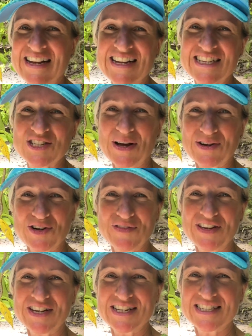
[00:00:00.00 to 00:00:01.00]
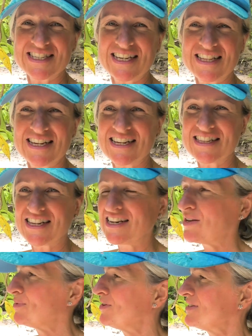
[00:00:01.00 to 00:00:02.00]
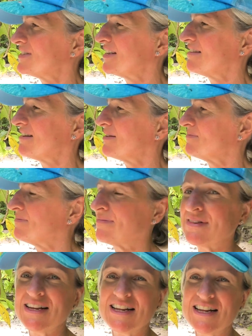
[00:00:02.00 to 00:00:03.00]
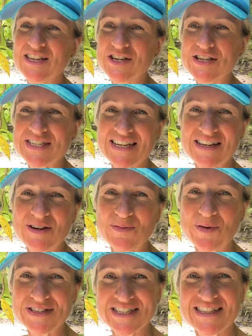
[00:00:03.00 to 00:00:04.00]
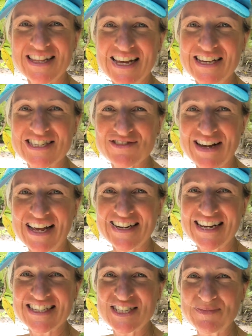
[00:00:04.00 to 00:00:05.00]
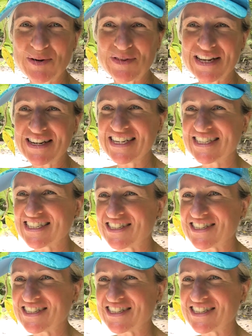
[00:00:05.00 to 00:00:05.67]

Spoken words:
It's quite groovy. You can see the little birds are using what's in their surroundings to build their nests.